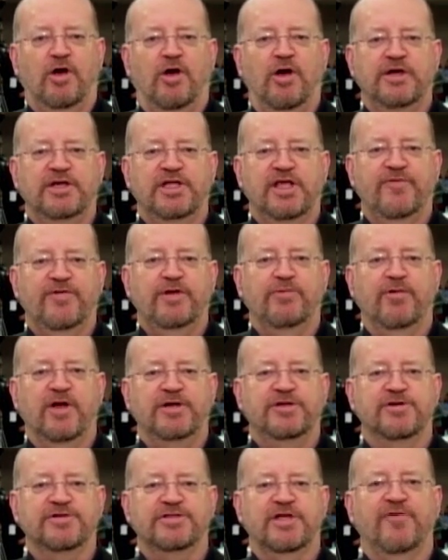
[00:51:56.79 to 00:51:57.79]
on giving
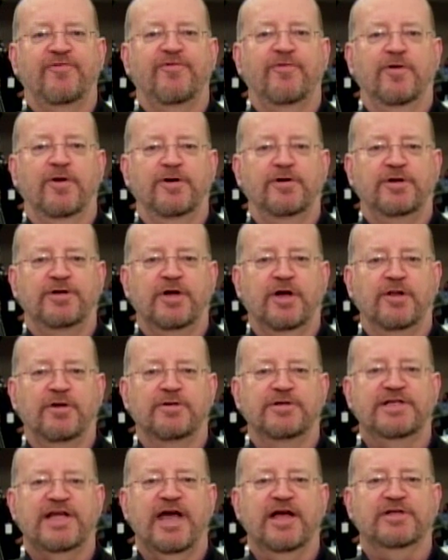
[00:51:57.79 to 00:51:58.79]
renters a
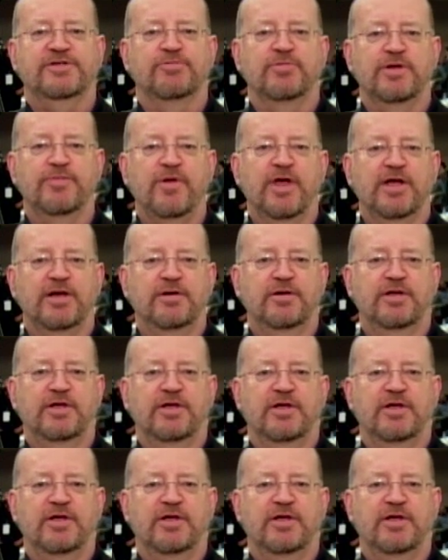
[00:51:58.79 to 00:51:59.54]
$400 tax rebate.